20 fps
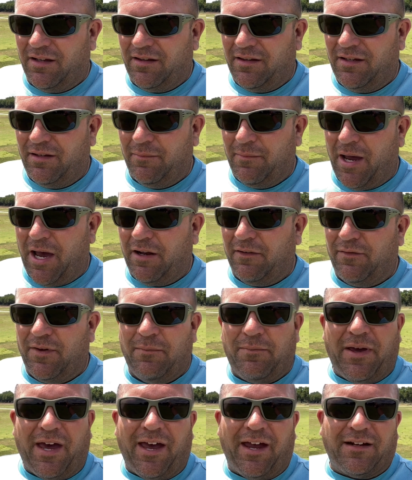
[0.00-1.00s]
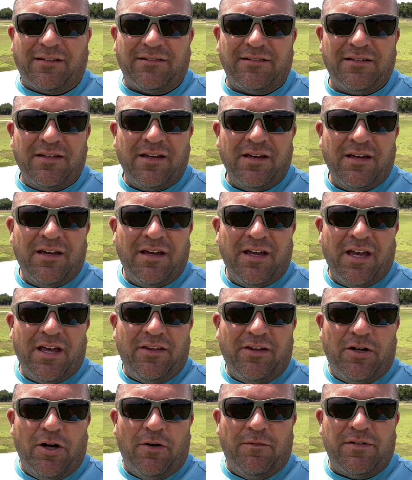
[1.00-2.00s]
amount of impact
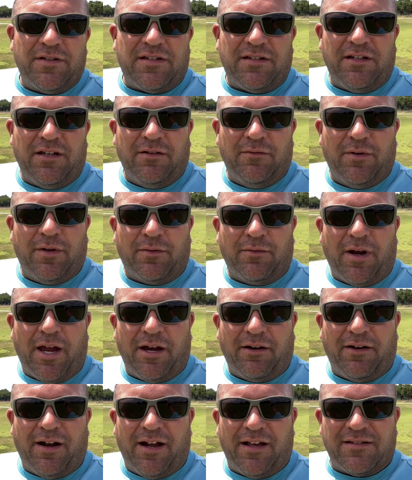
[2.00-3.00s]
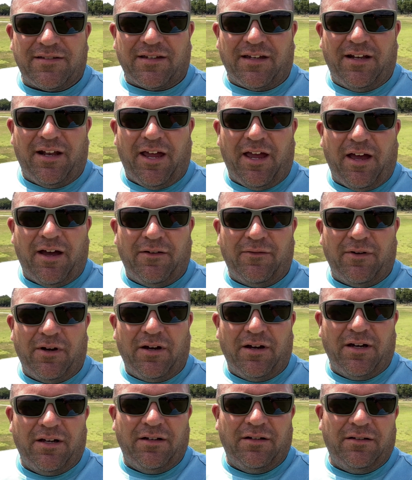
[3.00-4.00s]
that overseeding with ryegrass can have
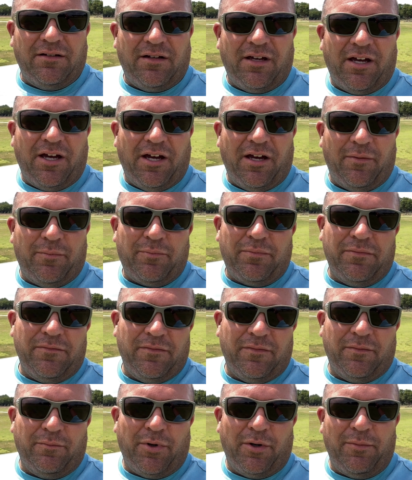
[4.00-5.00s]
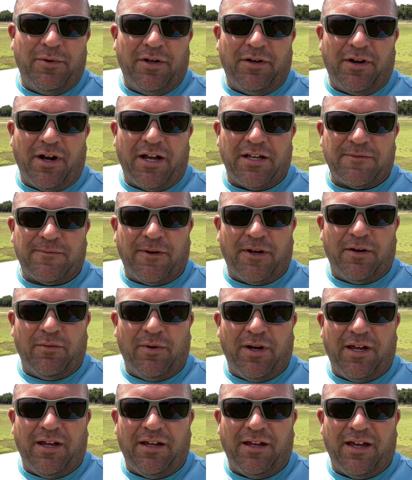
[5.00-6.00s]
on bermudagrass
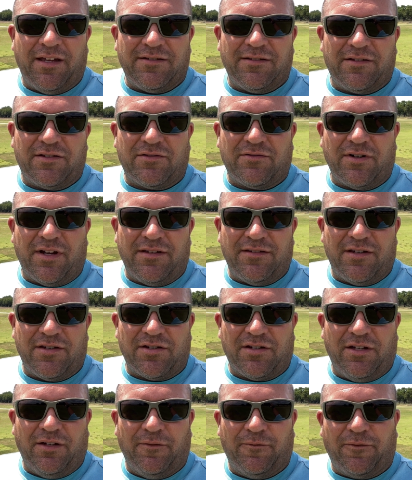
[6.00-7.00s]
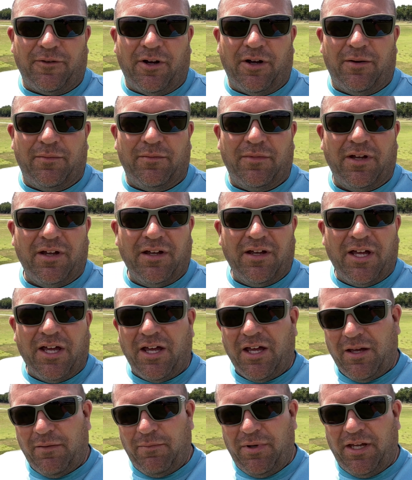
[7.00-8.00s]
fairway as it's transitioning from
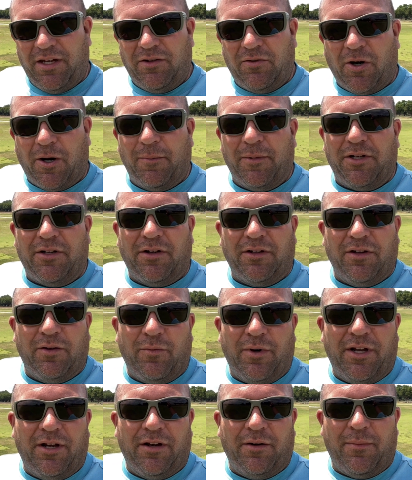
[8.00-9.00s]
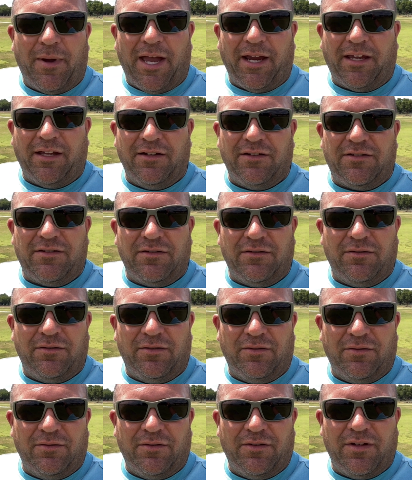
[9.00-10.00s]
being dormant during the winter back into
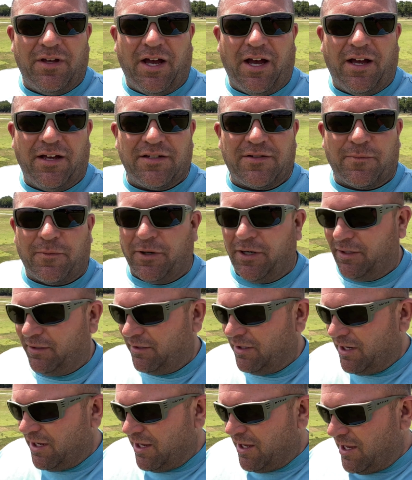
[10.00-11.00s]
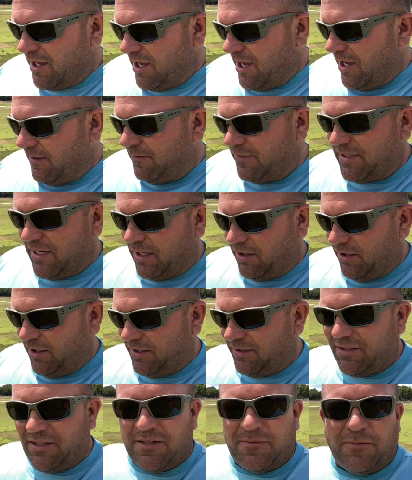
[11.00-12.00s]
spring. If you take a look
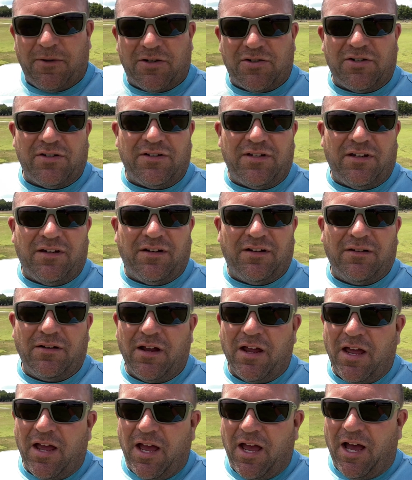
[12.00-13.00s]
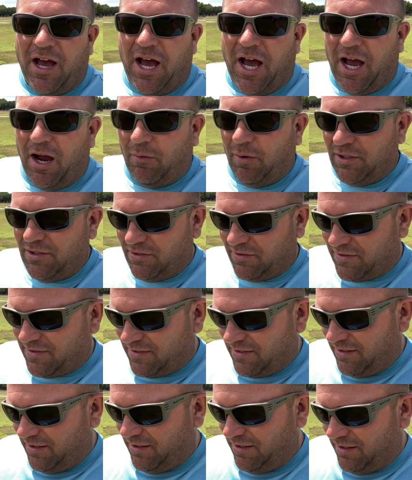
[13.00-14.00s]
at these pictures here, what you'll
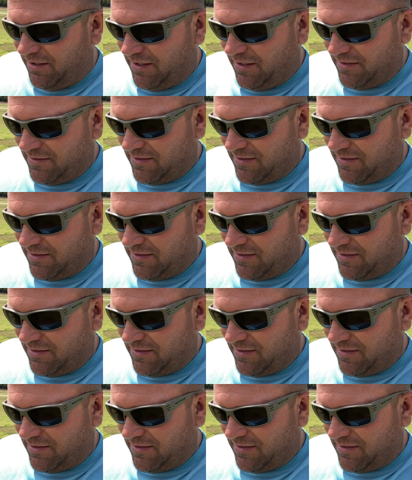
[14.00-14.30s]
see is,